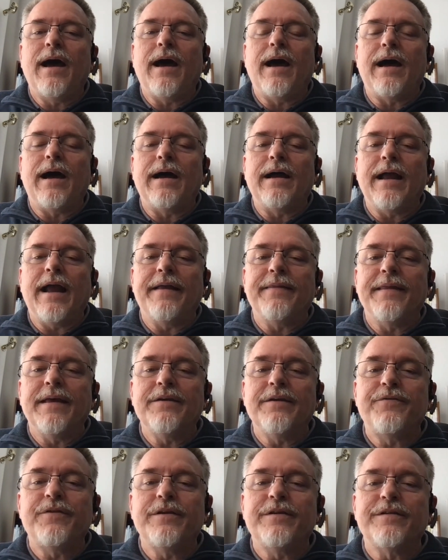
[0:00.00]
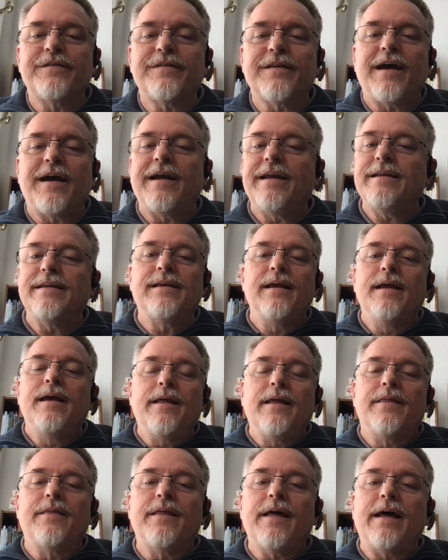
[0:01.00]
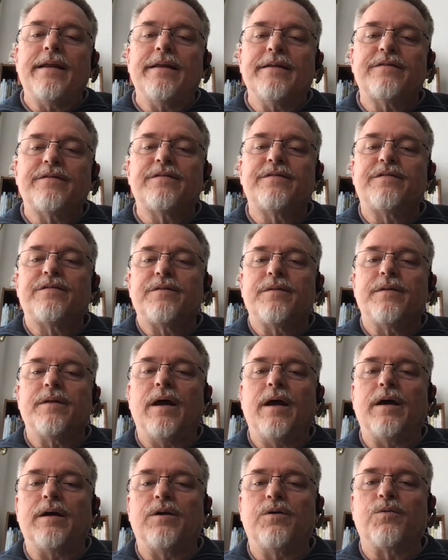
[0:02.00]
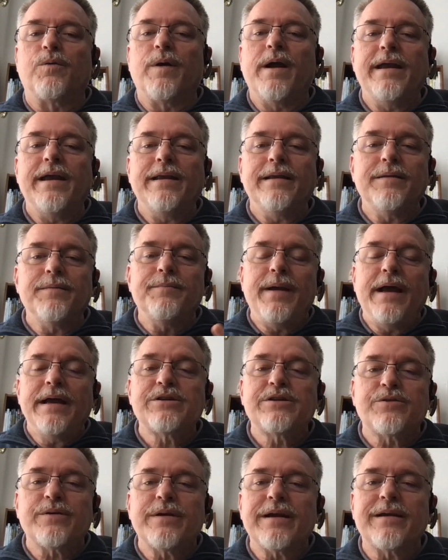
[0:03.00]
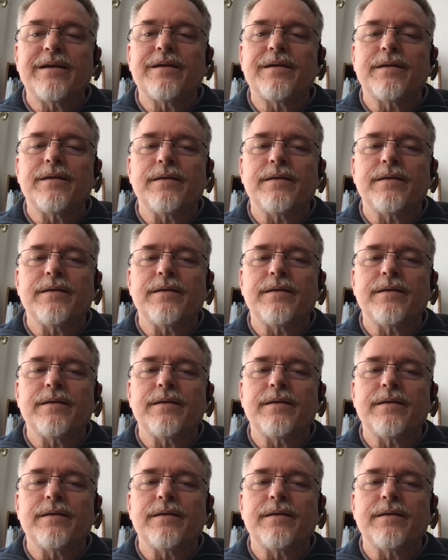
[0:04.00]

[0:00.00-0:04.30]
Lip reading: And then if you decide that it's a great metric,